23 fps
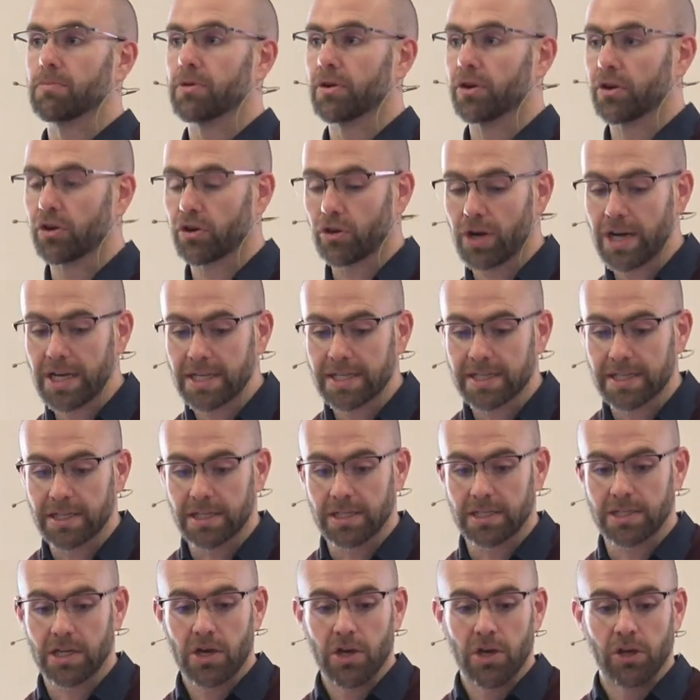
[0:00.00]

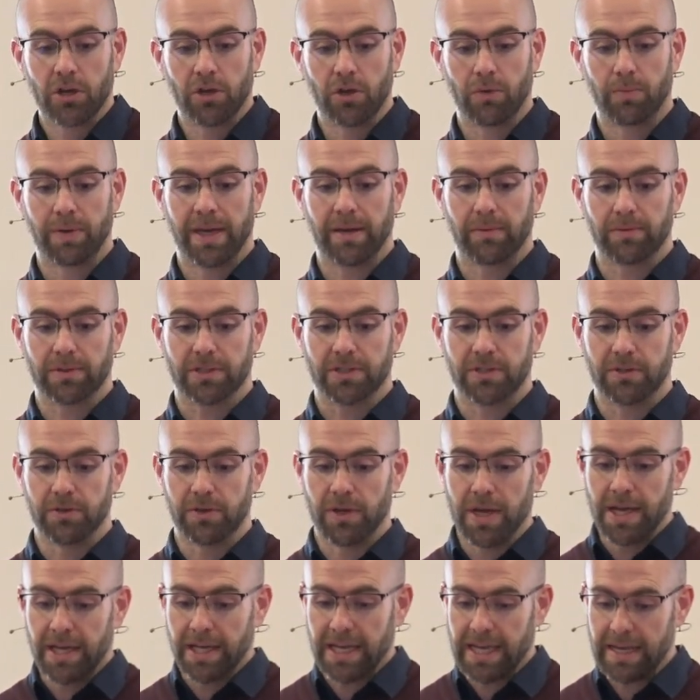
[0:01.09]
progresses, you'll be able to
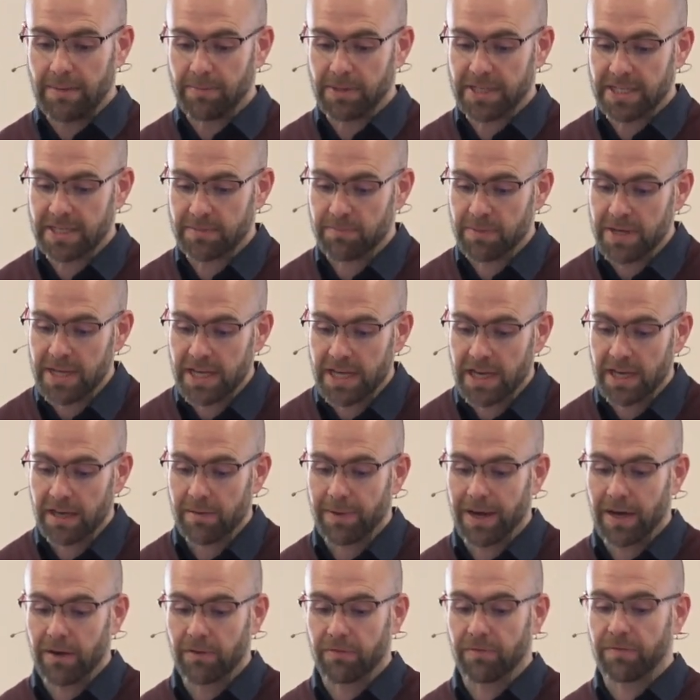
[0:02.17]
keep speaking
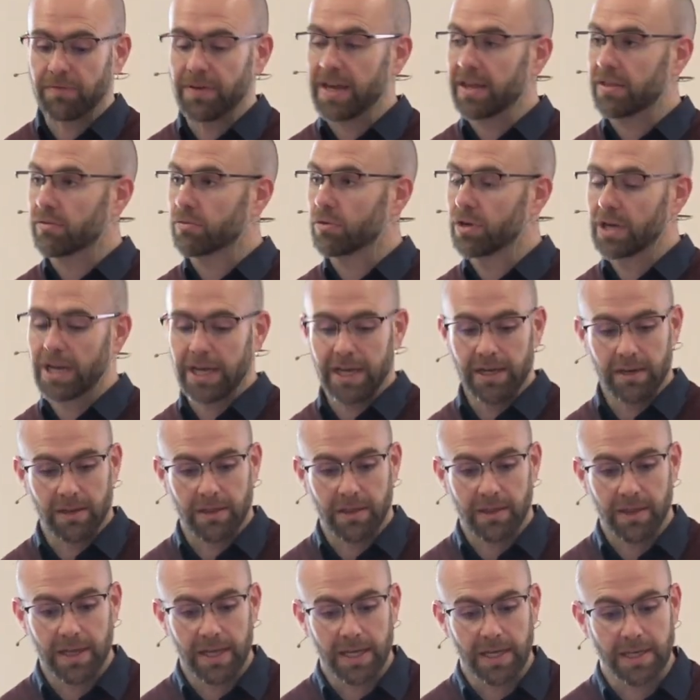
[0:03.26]
about faith-related
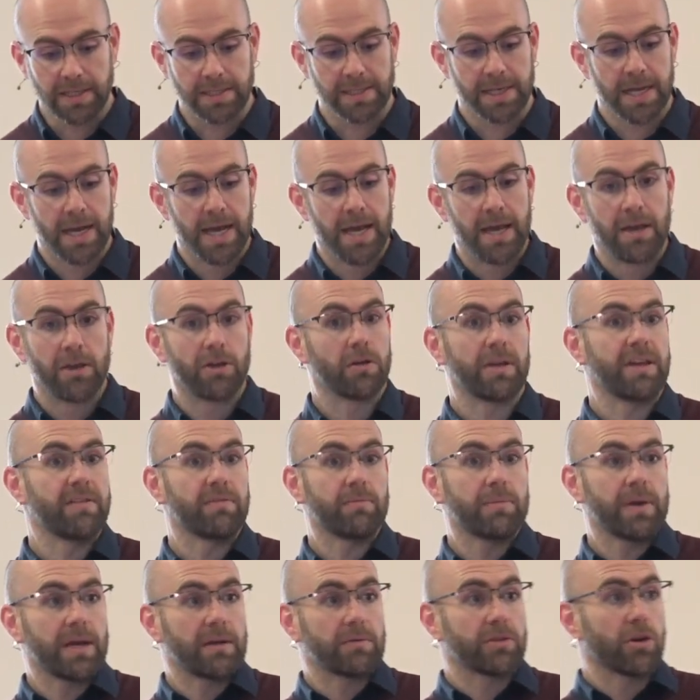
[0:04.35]
things. You'll
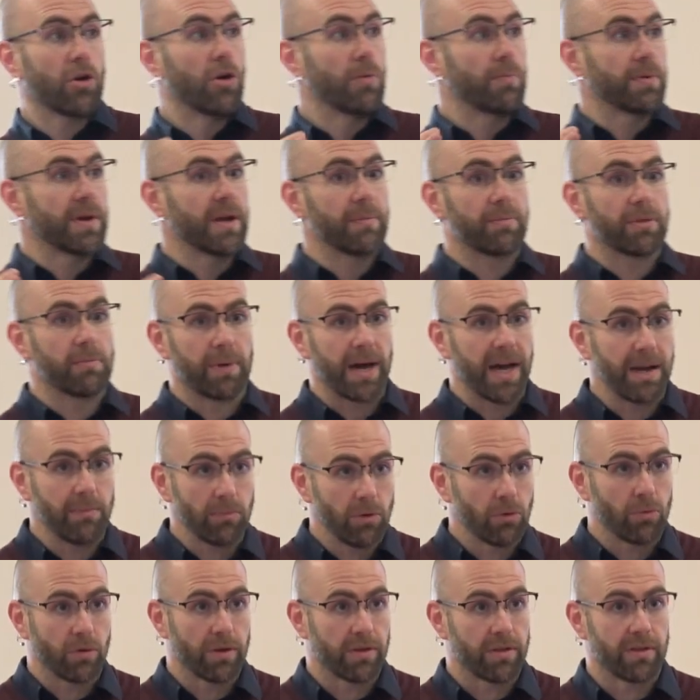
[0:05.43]
even be able to open up the
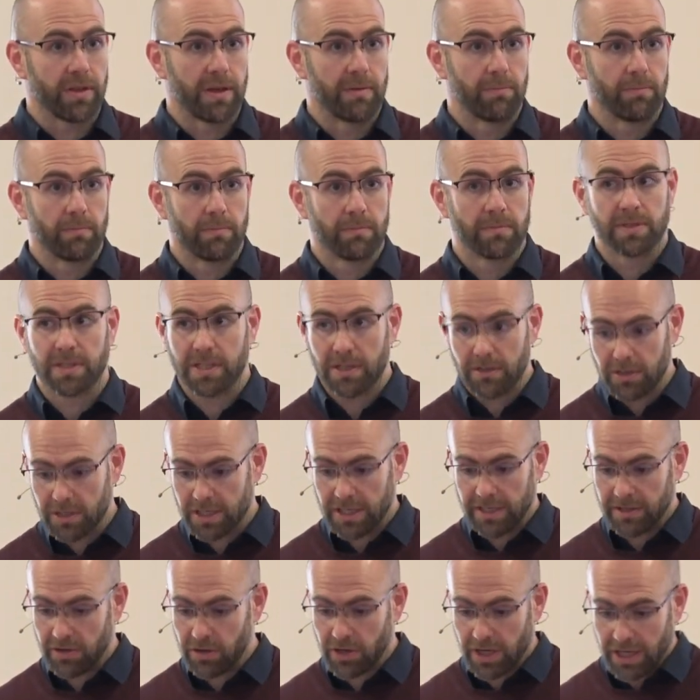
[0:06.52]
Bible with them.
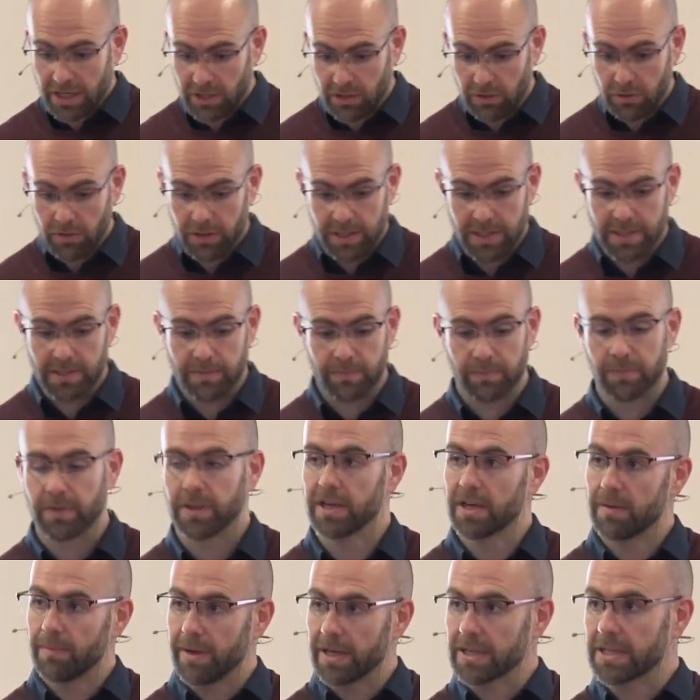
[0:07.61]
Seriously, you can do this.
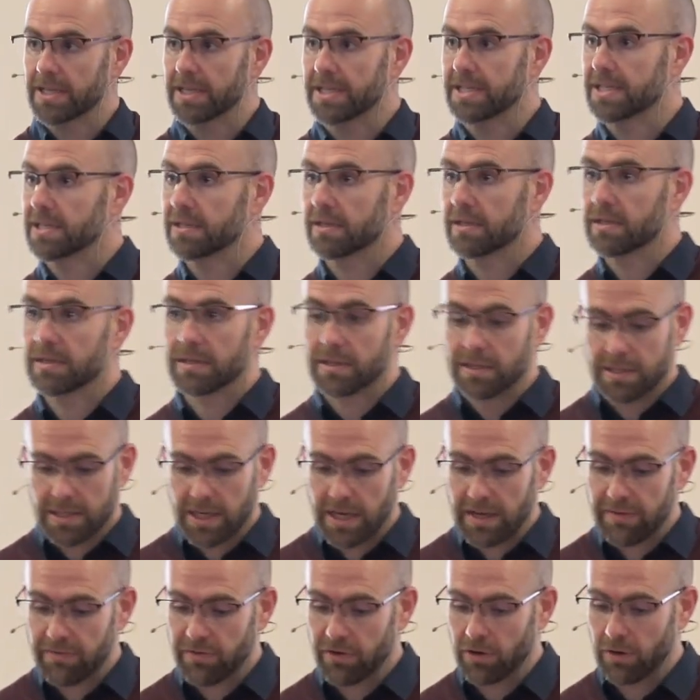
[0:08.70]
Think about the
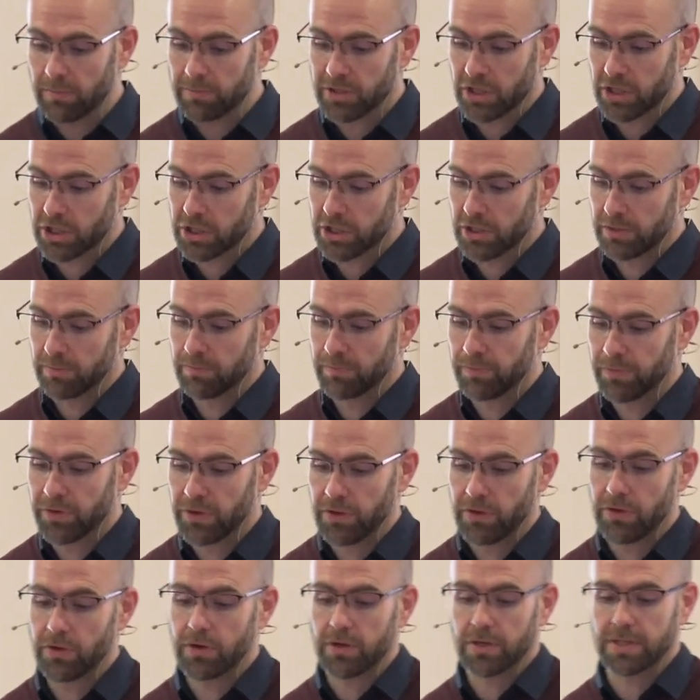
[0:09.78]
slavery objection.
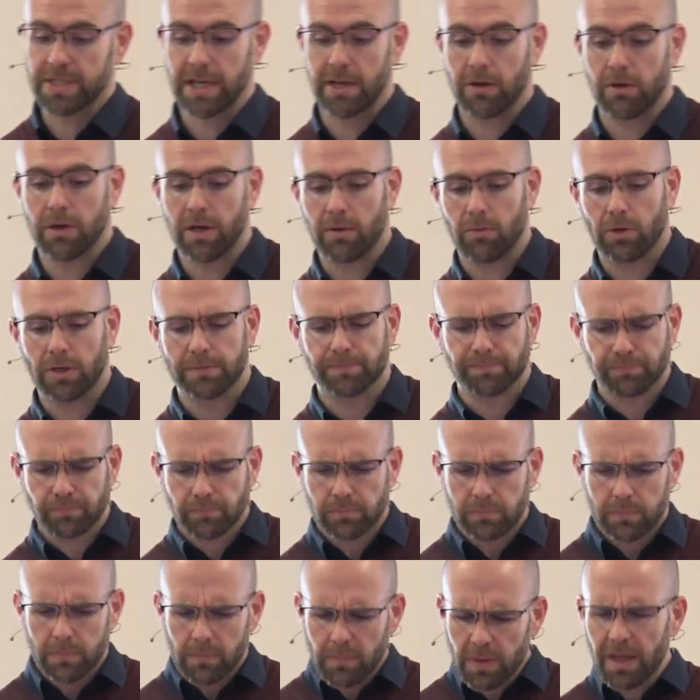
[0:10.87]
You could say, okay,
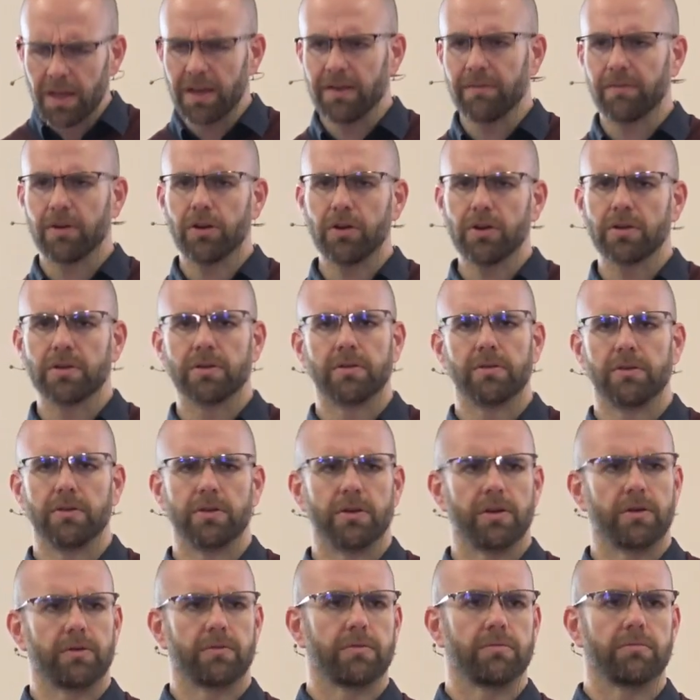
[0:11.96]
well, I've heard, you
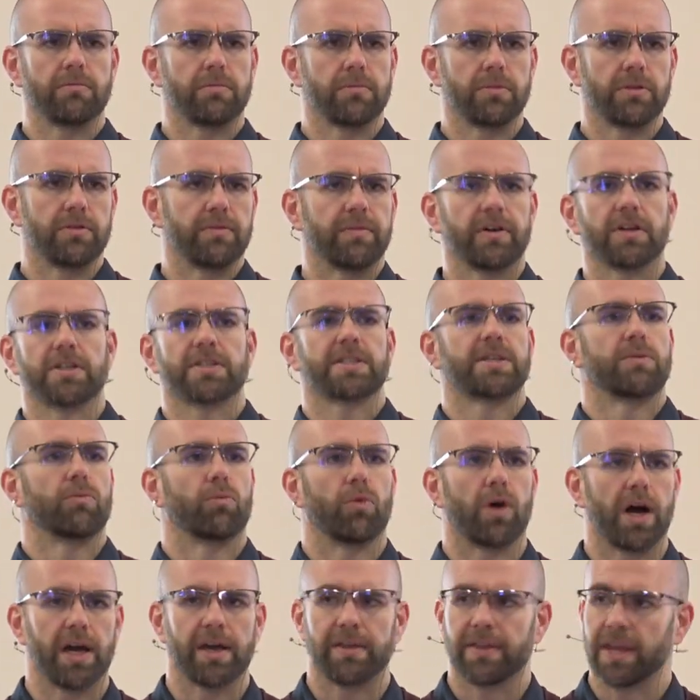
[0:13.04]
know, you've asked them
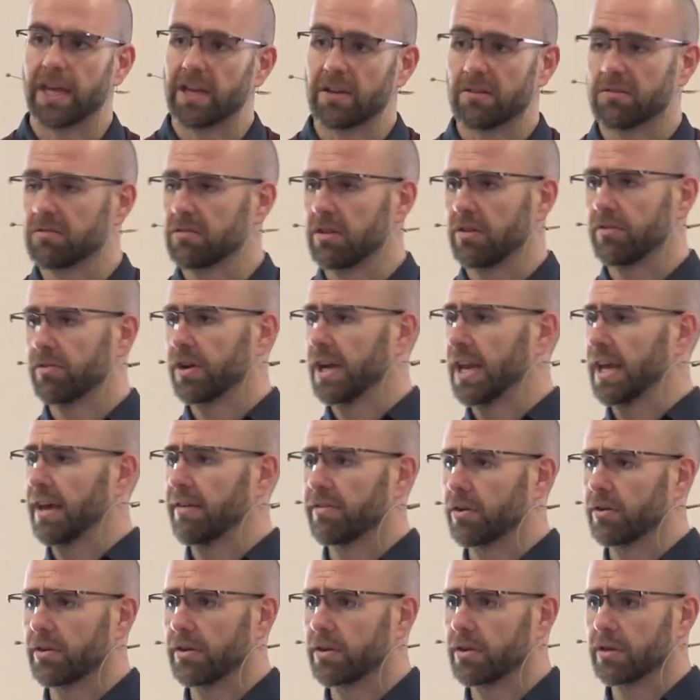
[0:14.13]
why, and they don't really have
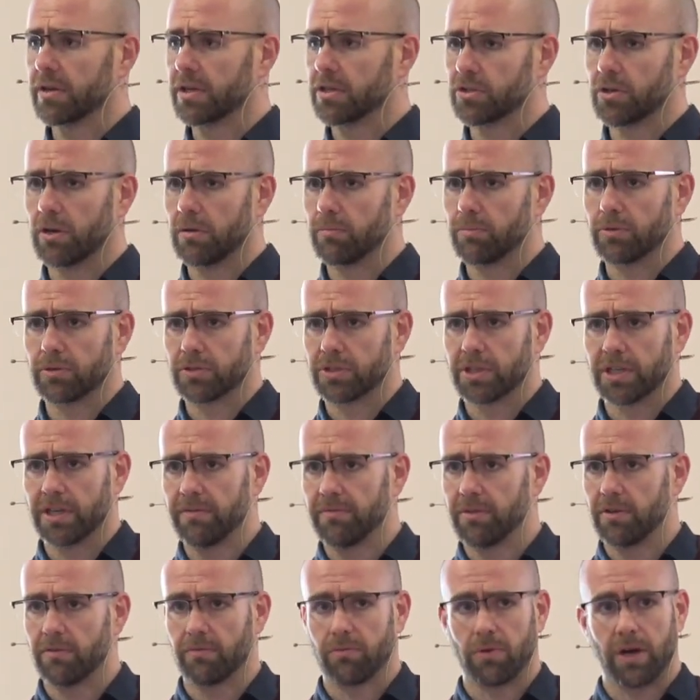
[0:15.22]
a good example to
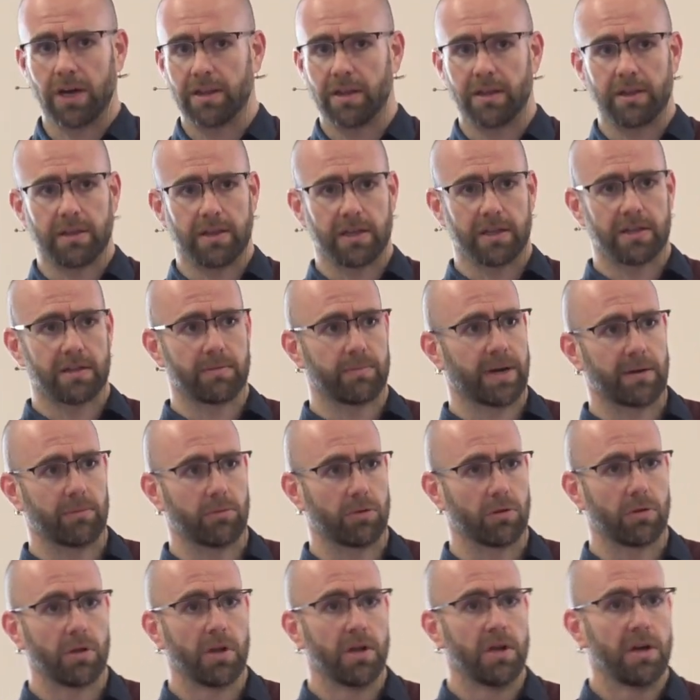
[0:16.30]
give you of why they think the
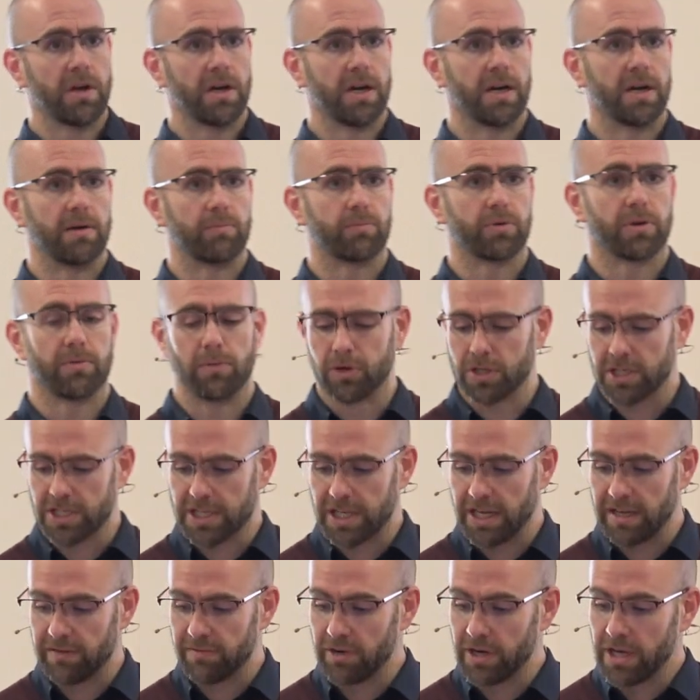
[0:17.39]
Bible promotes
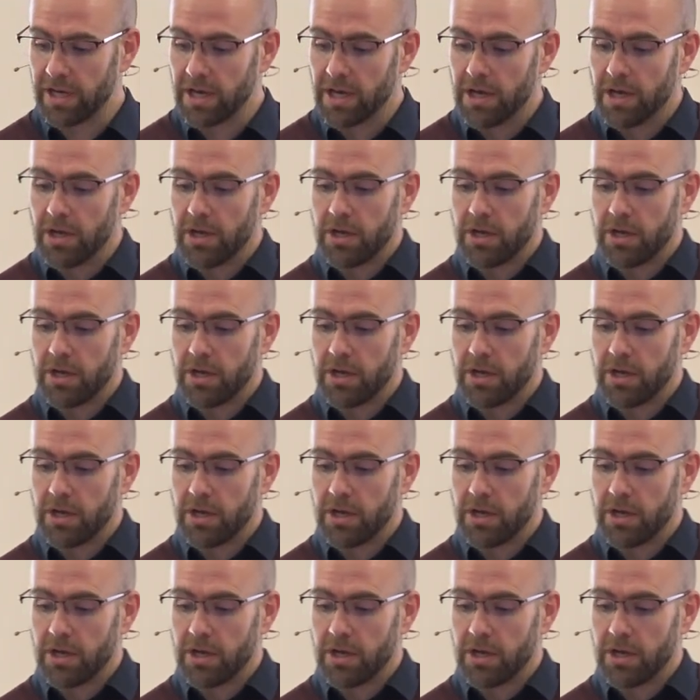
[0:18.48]
slavery.